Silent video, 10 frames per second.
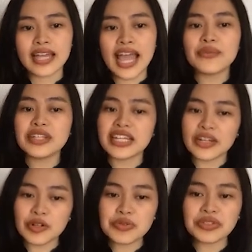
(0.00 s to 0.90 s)
And we can
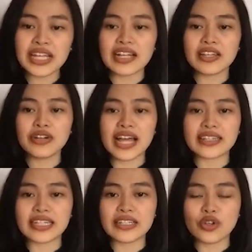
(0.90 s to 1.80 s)
also take a look at
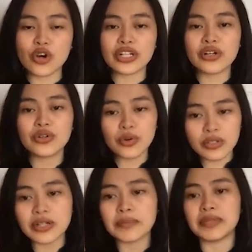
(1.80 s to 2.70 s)
it on a goal
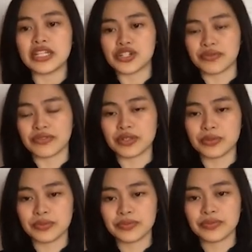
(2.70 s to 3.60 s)
completion view.
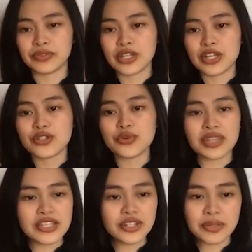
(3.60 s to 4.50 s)
So
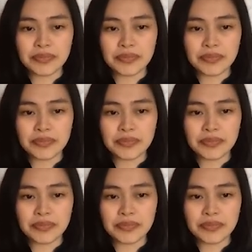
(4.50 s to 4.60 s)
these are the